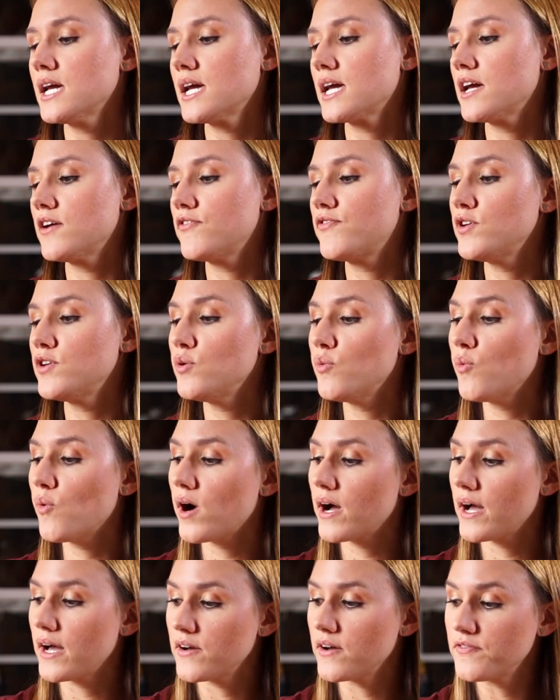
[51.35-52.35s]
If you
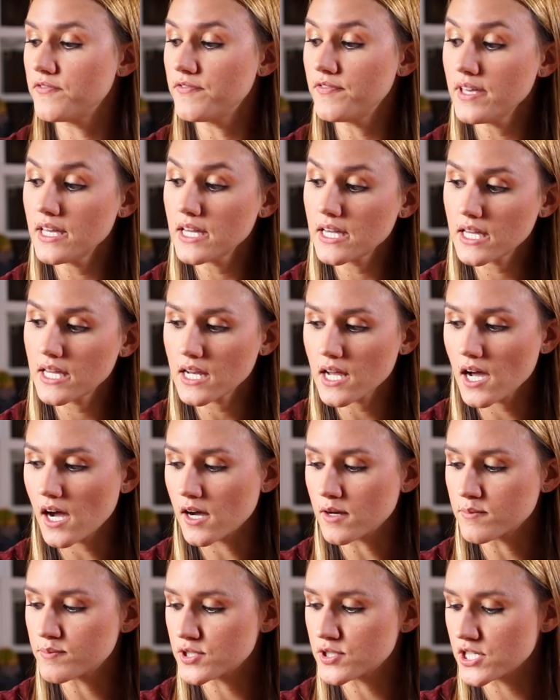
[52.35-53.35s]
want a vegan
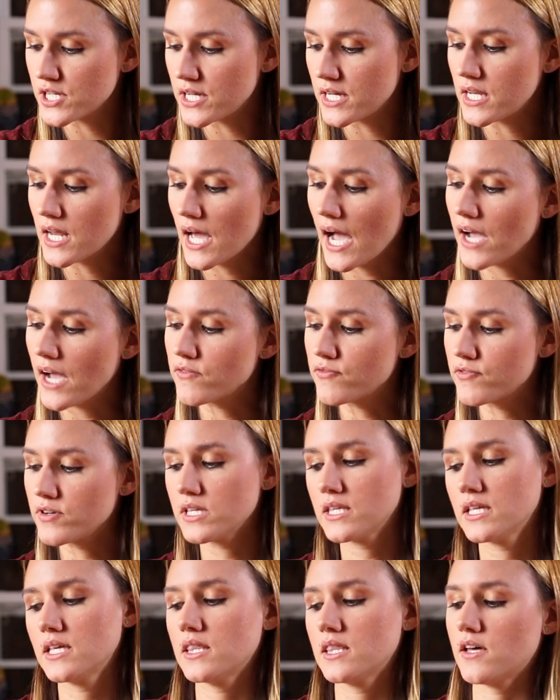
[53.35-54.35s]
option, I
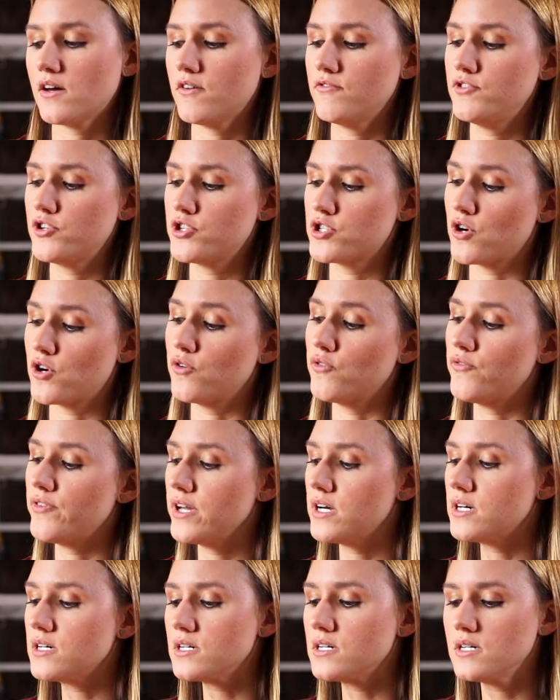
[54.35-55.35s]
really love
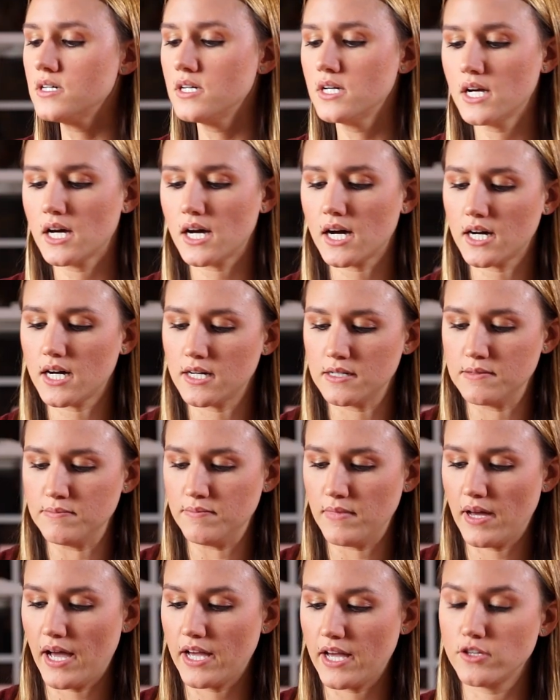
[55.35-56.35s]
Jovial.
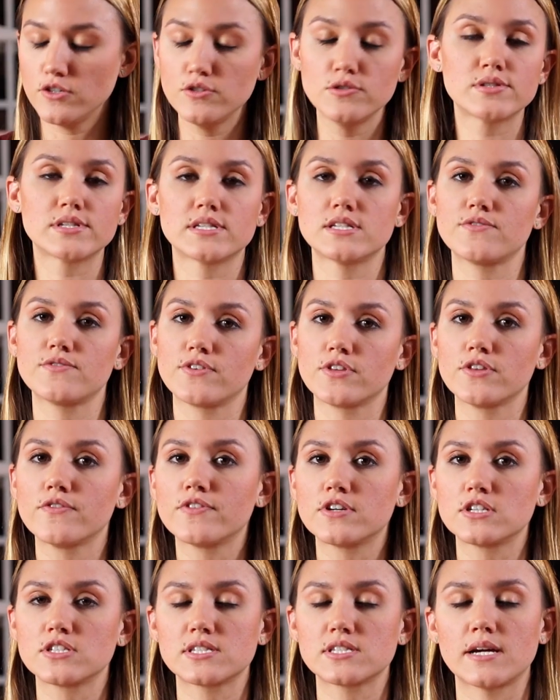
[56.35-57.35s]
I used this for the
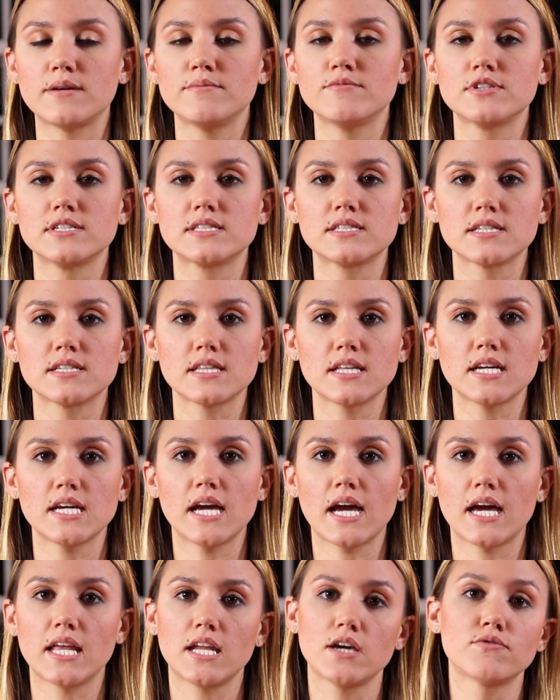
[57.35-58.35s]
first time recently
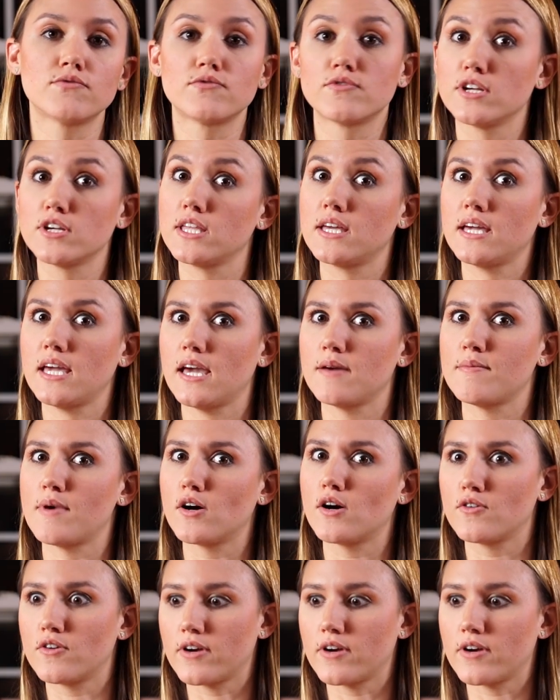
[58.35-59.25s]
and it really came out